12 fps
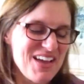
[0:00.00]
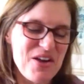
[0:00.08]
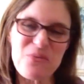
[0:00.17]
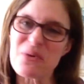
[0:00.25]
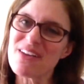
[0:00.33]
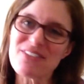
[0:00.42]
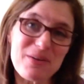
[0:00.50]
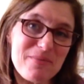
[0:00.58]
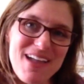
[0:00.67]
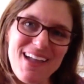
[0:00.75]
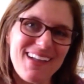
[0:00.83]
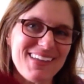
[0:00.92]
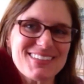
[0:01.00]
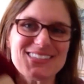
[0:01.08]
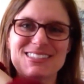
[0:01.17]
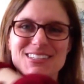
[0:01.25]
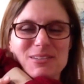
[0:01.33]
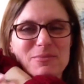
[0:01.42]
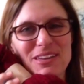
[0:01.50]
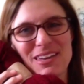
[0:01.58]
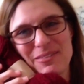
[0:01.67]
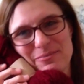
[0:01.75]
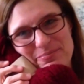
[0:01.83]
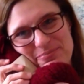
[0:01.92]
Whatever I make is going to
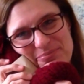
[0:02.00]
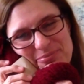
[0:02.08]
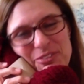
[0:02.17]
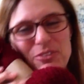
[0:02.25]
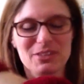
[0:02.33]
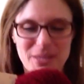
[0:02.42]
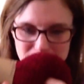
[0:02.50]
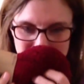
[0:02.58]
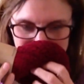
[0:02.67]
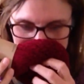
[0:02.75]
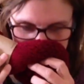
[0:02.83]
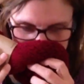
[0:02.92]
be really good.